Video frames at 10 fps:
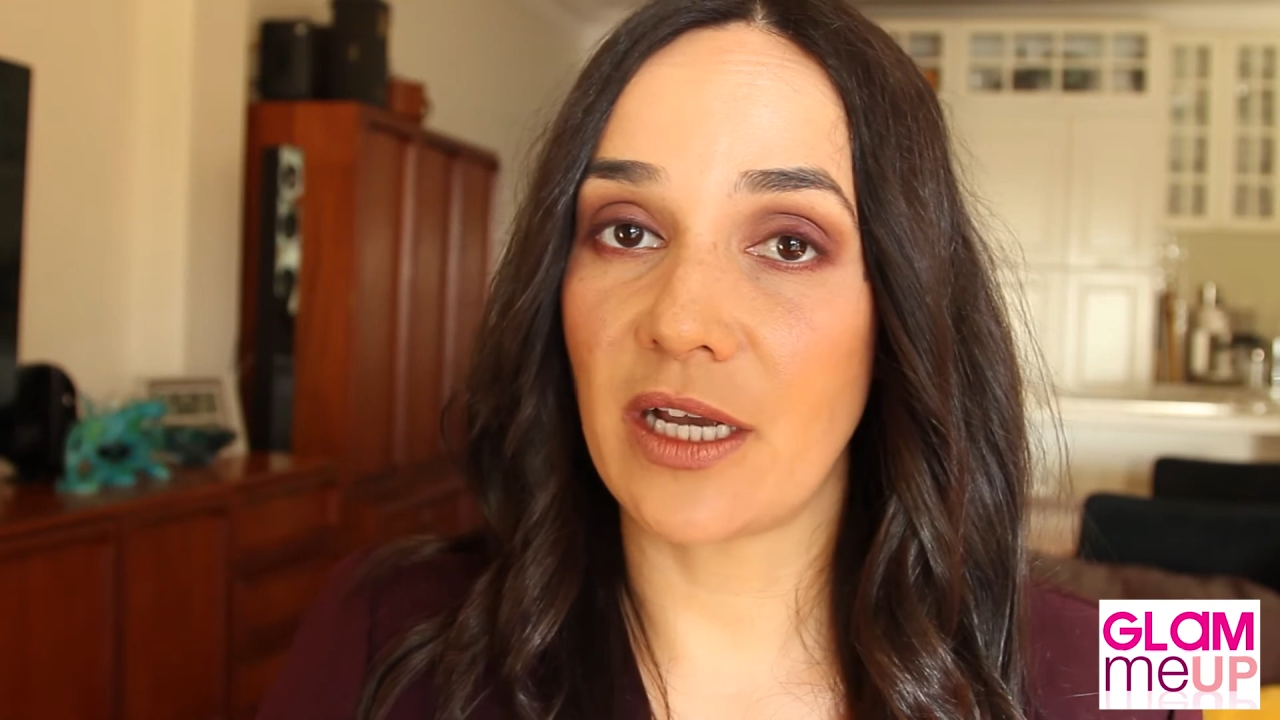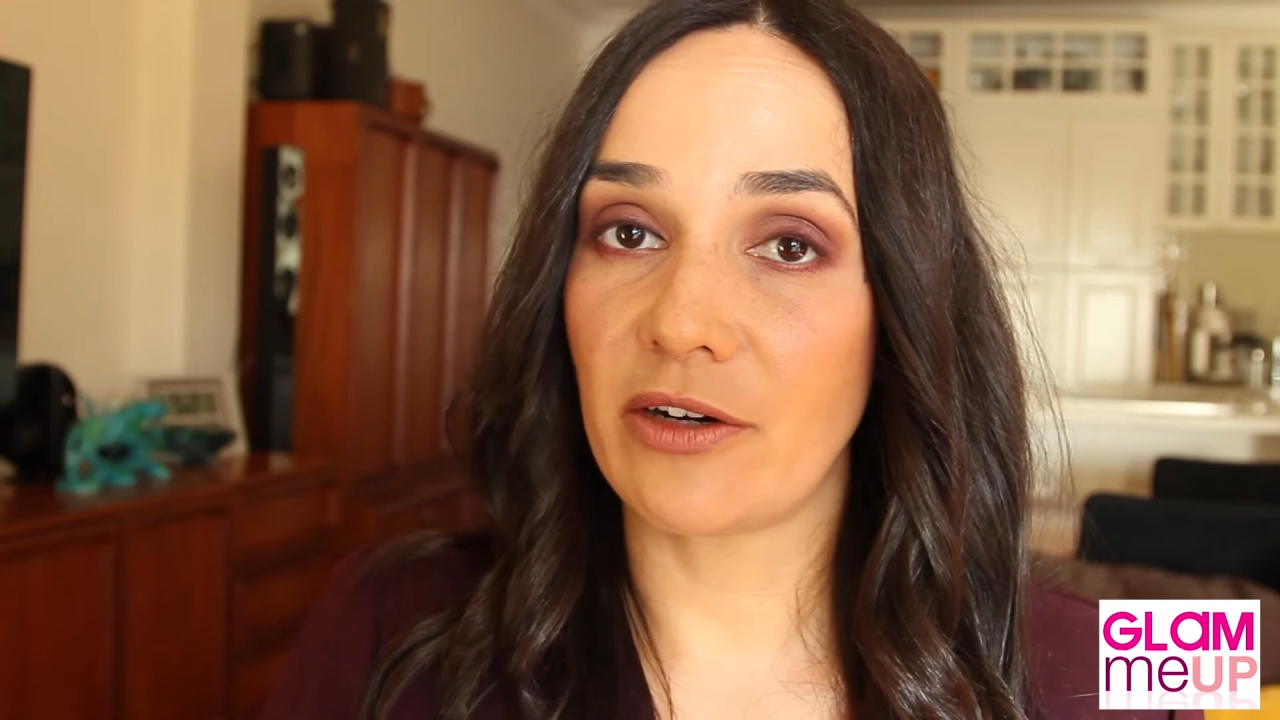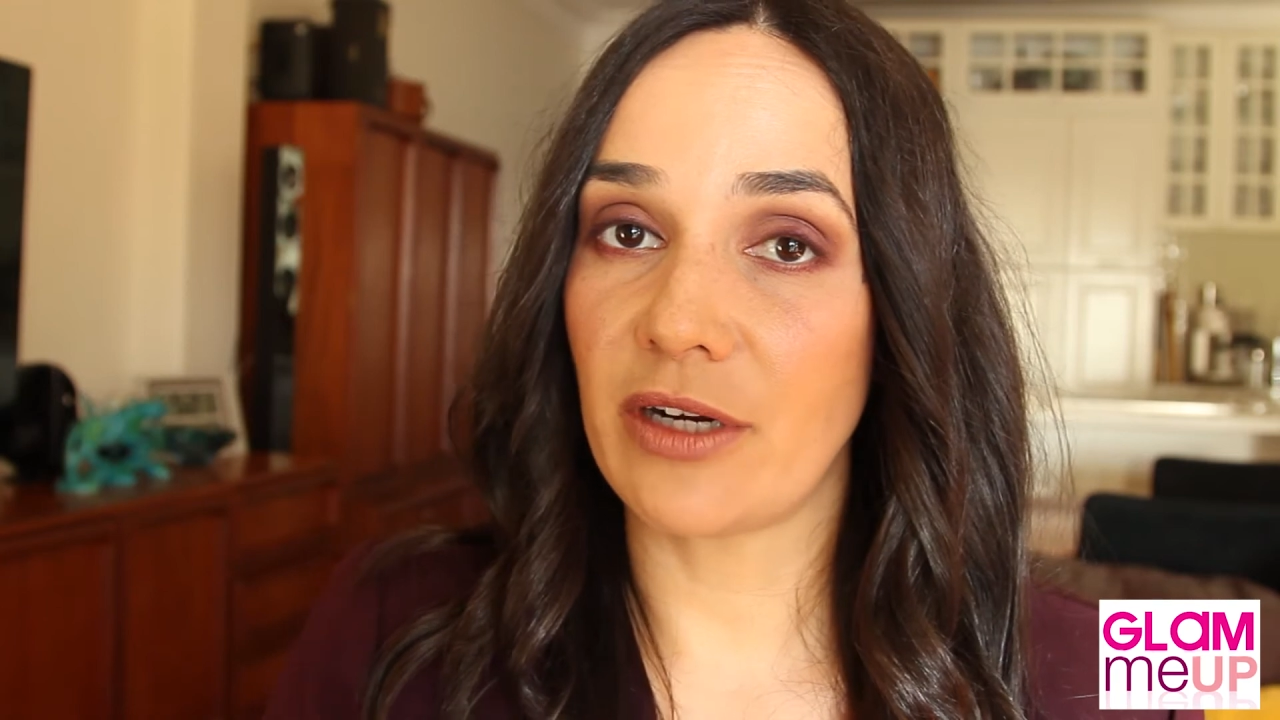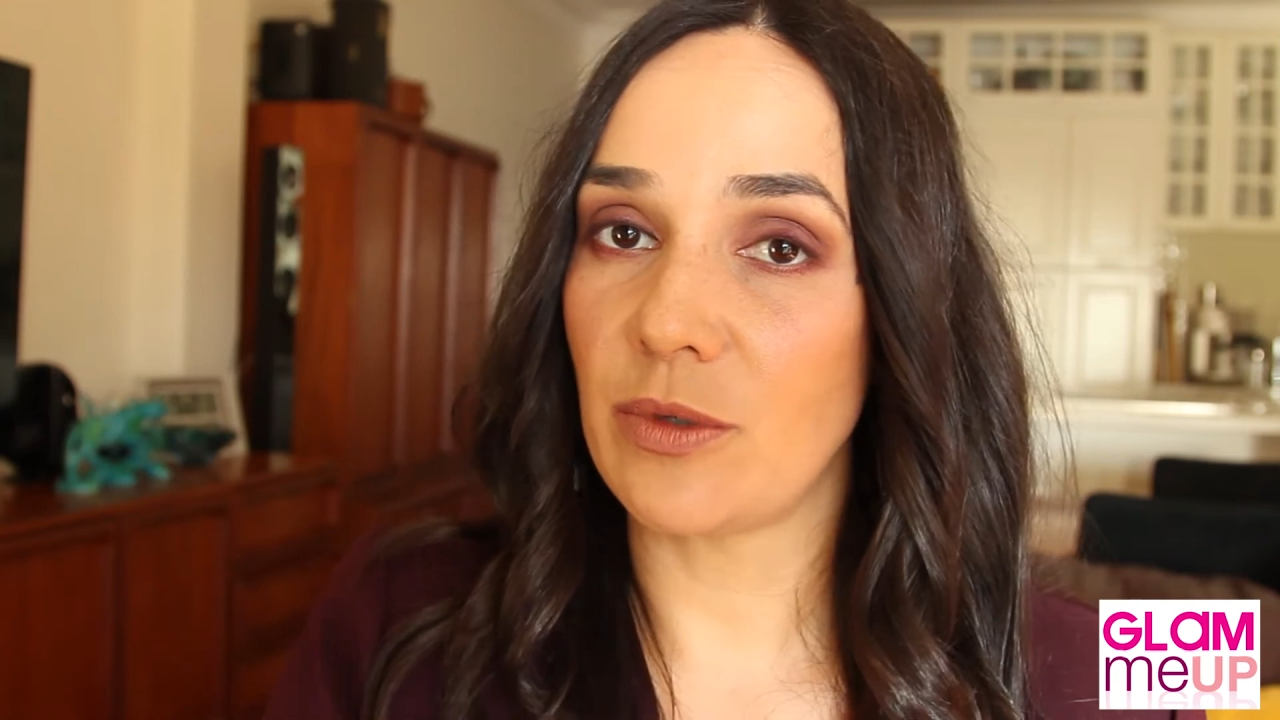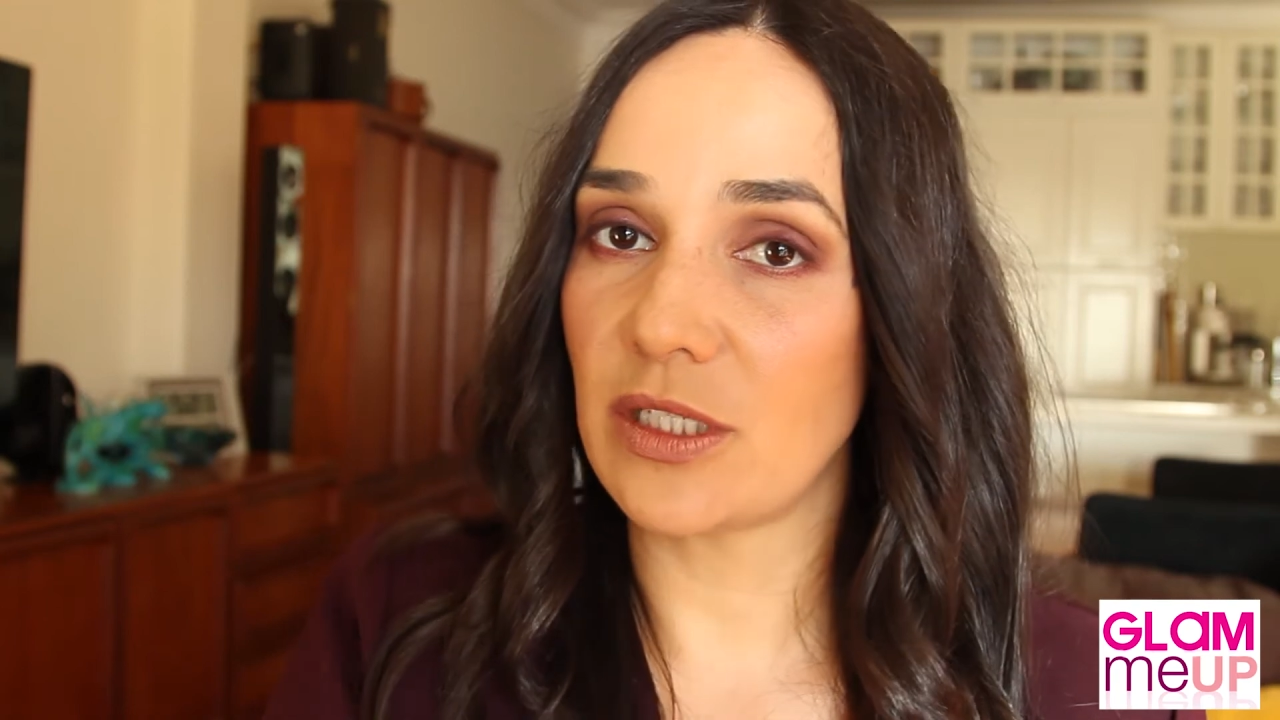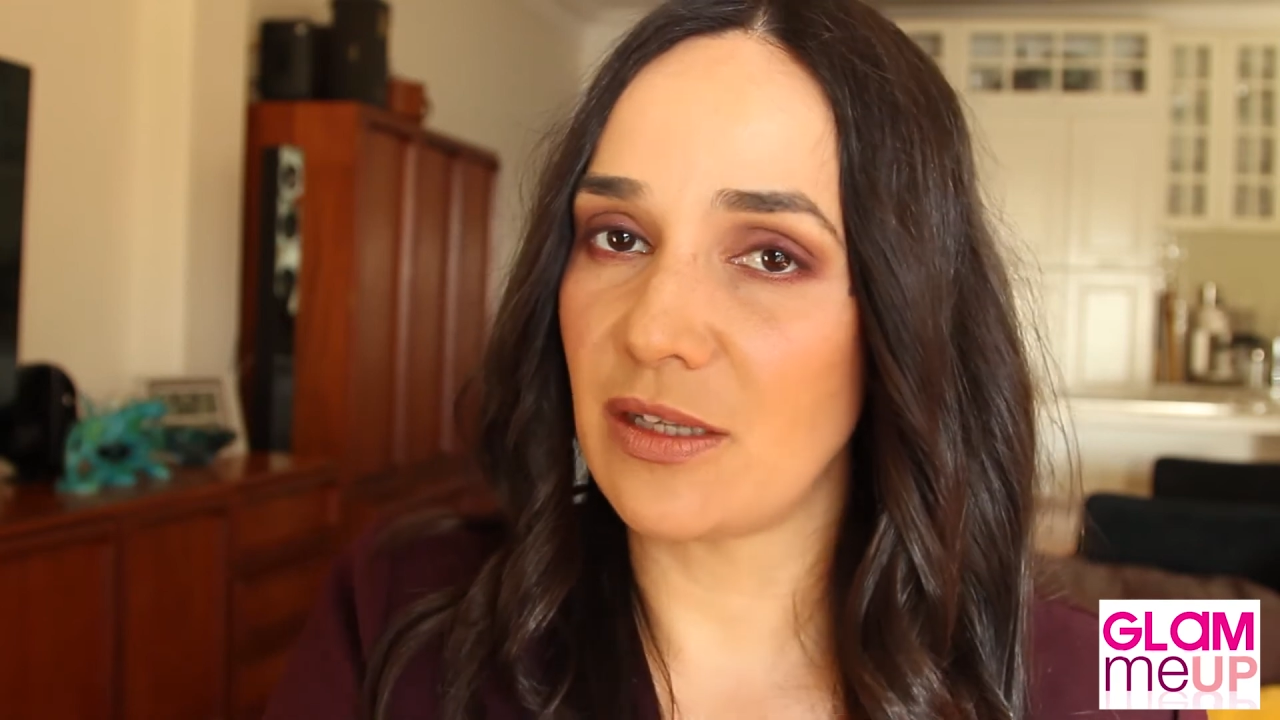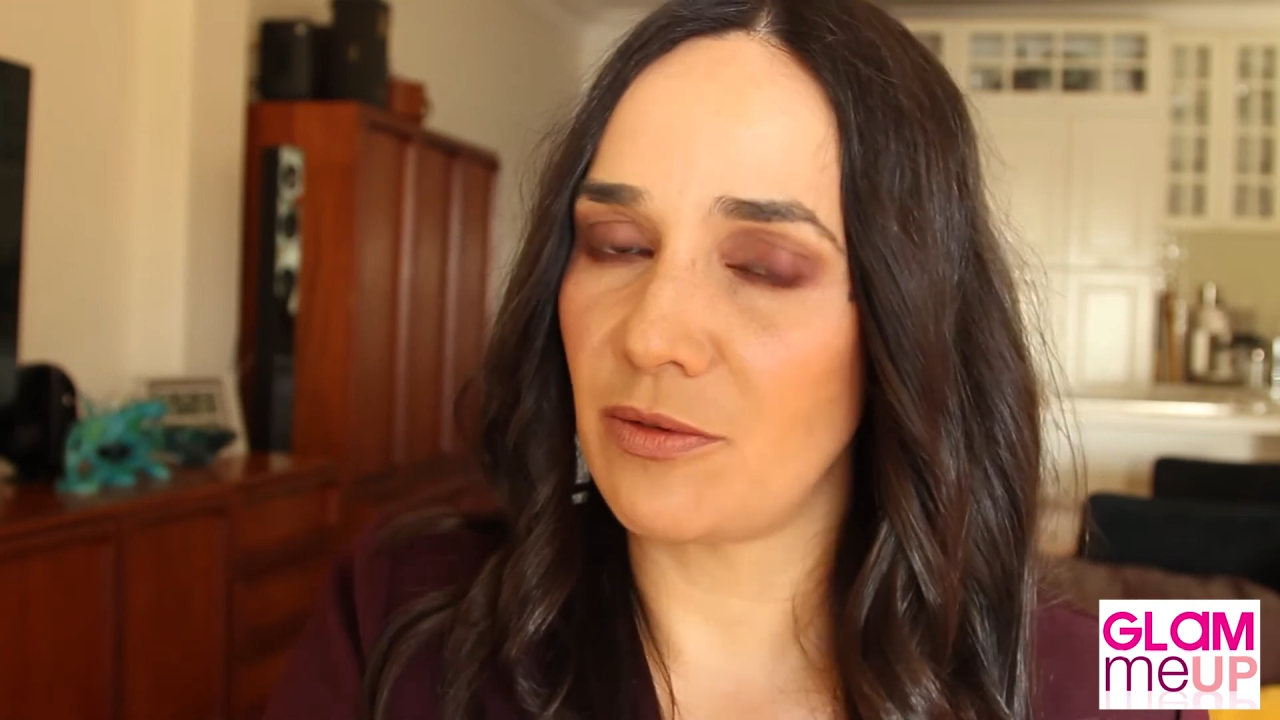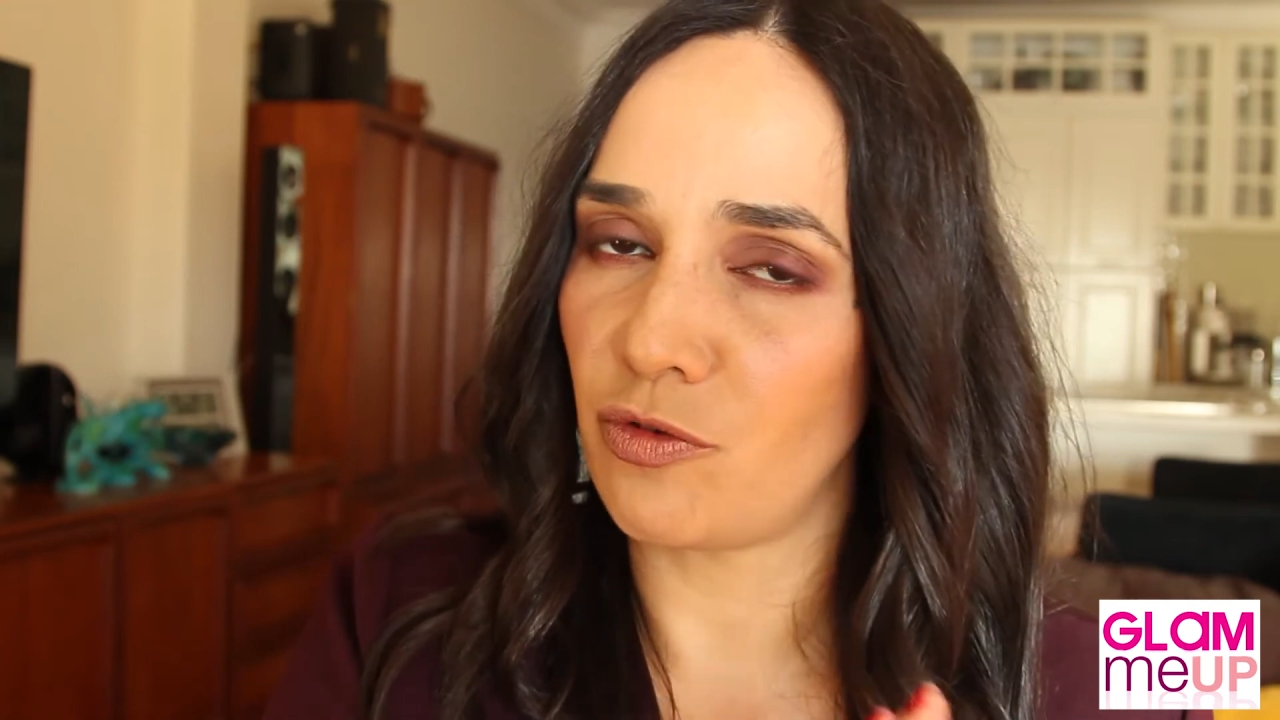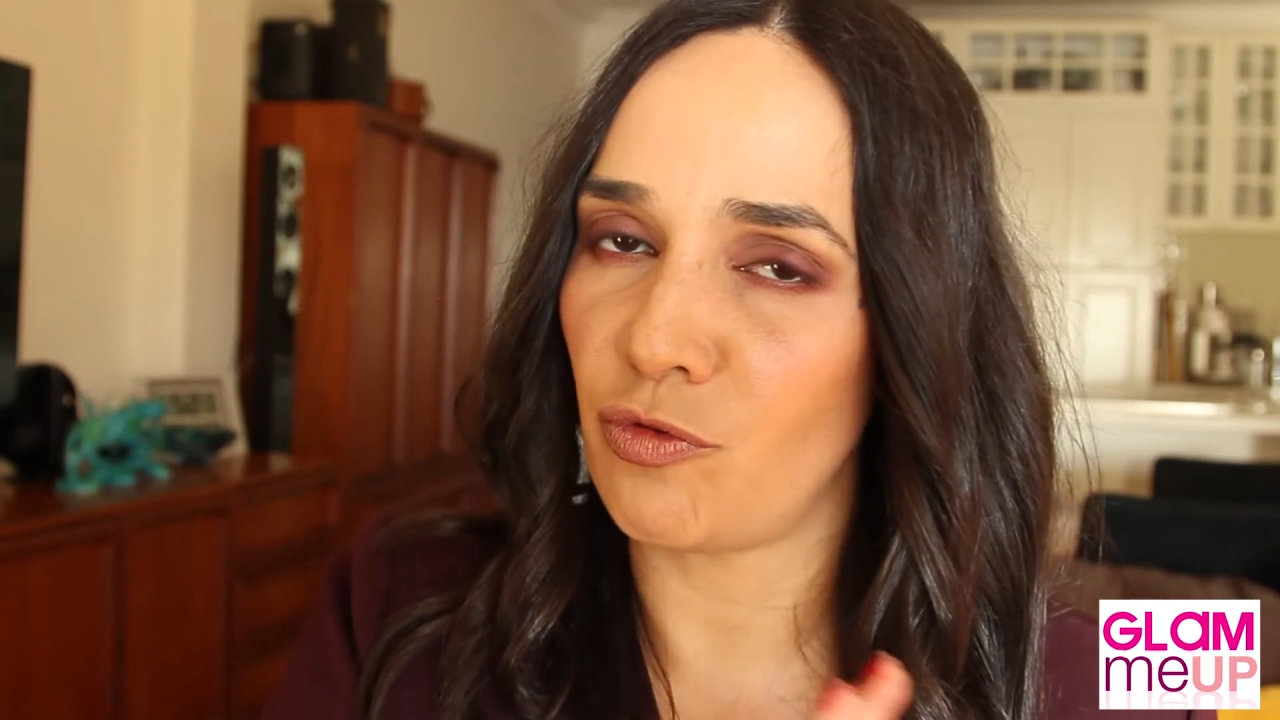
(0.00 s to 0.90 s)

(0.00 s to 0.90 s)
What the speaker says: eye cream, which is a